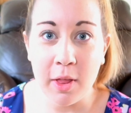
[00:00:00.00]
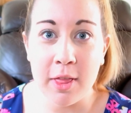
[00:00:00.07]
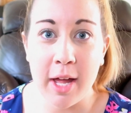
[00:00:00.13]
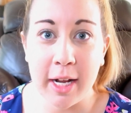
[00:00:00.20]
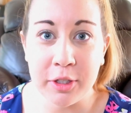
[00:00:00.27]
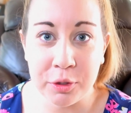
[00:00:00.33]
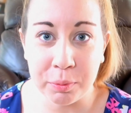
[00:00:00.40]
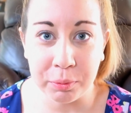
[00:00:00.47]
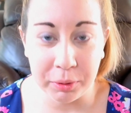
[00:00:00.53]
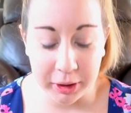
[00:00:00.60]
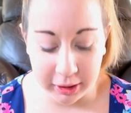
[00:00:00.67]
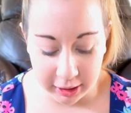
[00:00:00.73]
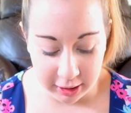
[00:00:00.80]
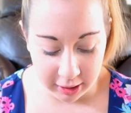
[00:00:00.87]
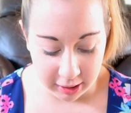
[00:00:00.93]
That's
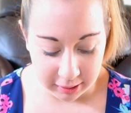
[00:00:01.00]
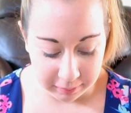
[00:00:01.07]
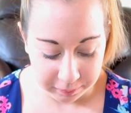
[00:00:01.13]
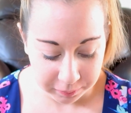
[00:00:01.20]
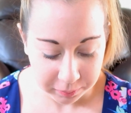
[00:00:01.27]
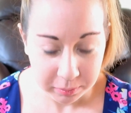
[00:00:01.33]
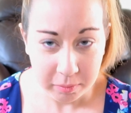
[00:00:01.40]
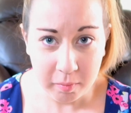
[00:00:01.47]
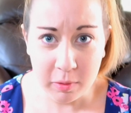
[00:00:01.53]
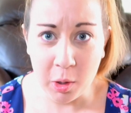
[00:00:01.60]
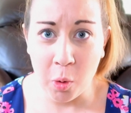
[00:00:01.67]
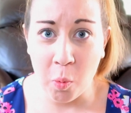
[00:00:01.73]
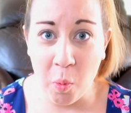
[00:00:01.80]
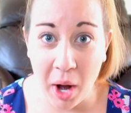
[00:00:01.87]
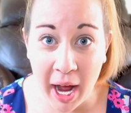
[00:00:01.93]
really good.
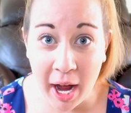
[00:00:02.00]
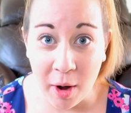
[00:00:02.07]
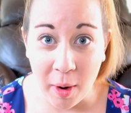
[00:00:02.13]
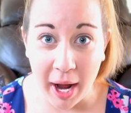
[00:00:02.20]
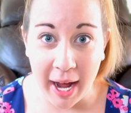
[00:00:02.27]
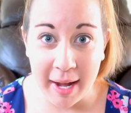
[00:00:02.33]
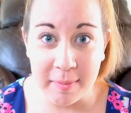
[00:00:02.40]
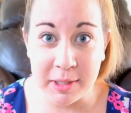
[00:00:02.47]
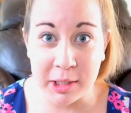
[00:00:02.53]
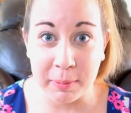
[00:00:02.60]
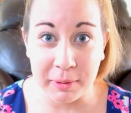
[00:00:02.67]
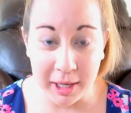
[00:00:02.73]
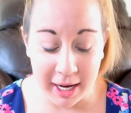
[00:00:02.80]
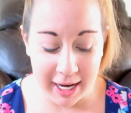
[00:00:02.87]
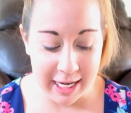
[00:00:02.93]
Wow, I'm
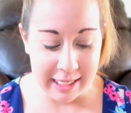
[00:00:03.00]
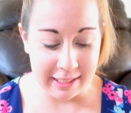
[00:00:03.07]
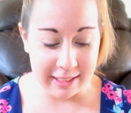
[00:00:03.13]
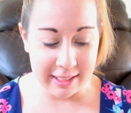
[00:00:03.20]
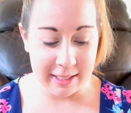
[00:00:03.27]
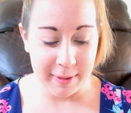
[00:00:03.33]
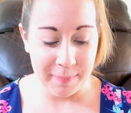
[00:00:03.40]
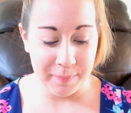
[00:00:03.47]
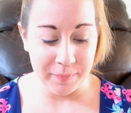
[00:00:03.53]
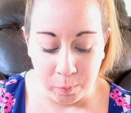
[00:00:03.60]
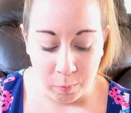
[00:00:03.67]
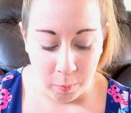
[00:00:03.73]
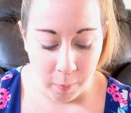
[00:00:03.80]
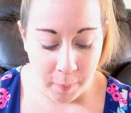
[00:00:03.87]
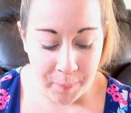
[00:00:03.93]
surprised.
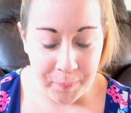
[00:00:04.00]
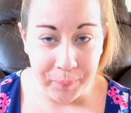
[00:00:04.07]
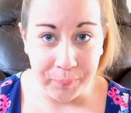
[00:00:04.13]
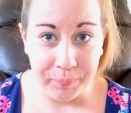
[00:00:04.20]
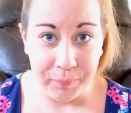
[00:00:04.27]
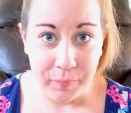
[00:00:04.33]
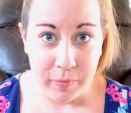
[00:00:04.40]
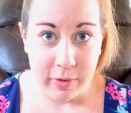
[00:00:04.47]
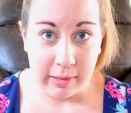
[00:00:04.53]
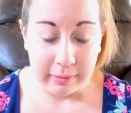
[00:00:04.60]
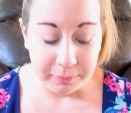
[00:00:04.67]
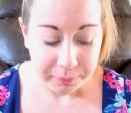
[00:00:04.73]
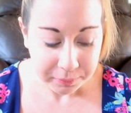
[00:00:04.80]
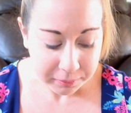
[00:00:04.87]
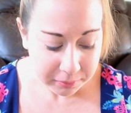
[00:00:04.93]
Mmm,
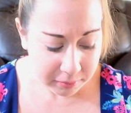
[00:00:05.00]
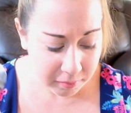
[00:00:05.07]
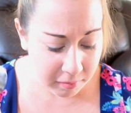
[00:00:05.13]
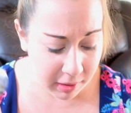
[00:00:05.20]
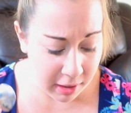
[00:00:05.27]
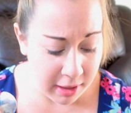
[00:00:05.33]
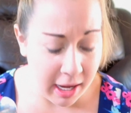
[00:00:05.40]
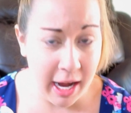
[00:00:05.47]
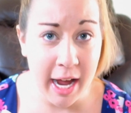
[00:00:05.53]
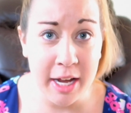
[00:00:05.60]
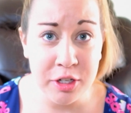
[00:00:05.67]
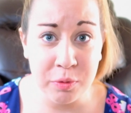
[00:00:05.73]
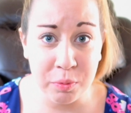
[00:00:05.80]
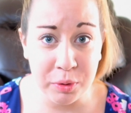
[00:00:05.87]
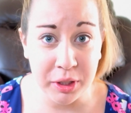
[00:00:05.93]
that
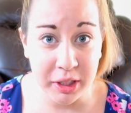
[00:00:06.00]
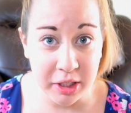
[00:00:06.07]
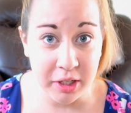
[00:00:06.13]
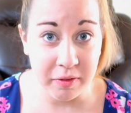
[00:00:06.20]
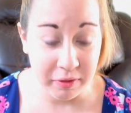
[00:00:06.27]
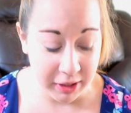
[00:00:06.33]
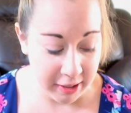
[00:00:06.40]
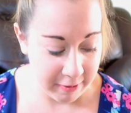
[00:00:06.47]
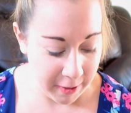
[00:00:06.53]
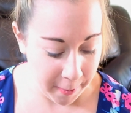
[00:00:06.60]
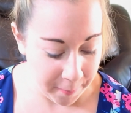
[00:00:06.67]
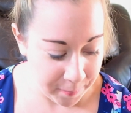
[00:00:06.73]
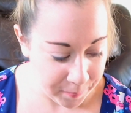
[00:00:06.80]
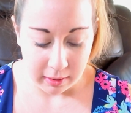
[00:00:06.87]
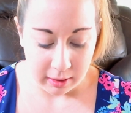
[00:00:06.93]
has really good
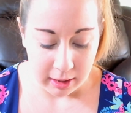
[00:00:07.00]
flavor.